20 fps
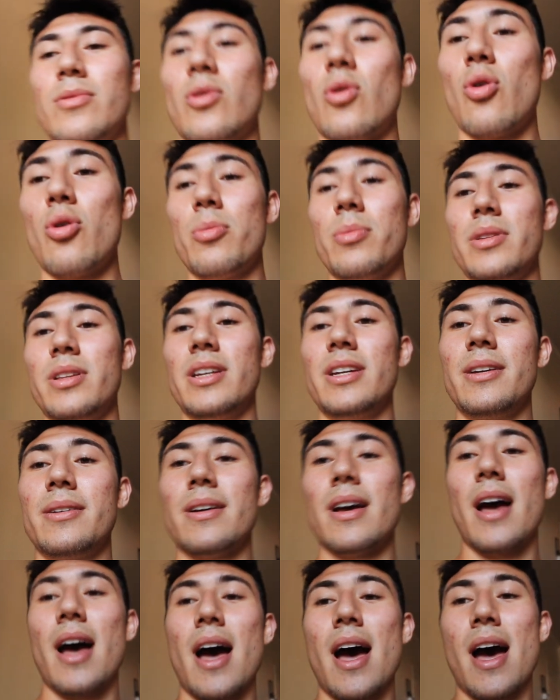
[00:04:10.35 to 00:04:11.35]

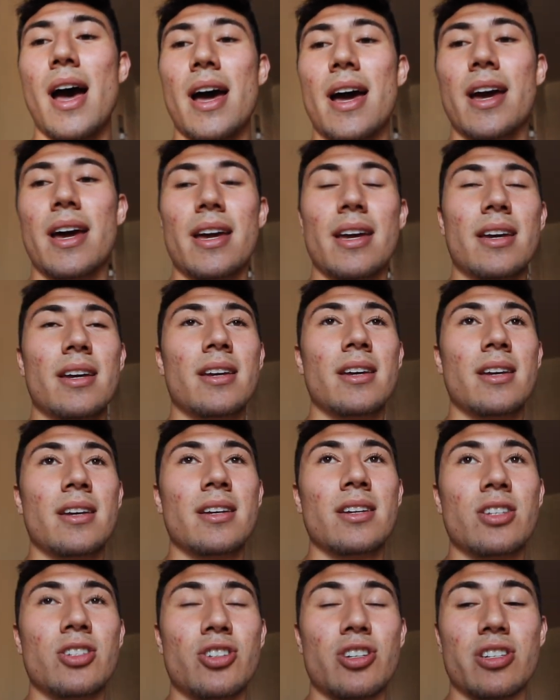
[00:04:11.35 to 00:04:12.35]
Normally, I
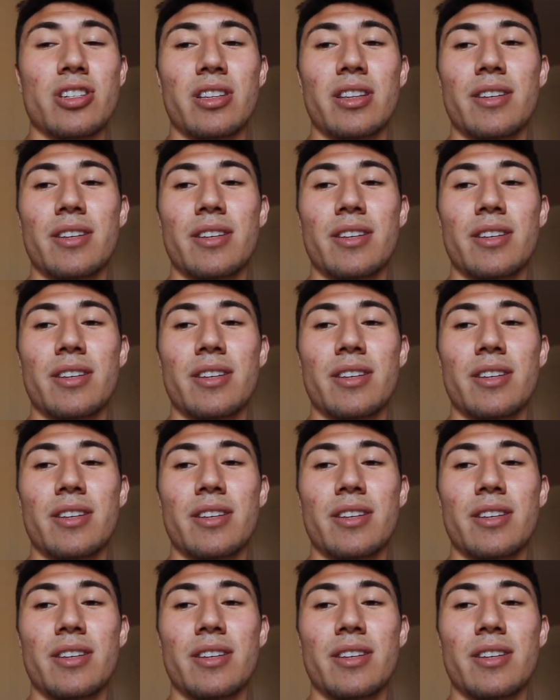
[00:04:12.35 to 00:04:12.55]
just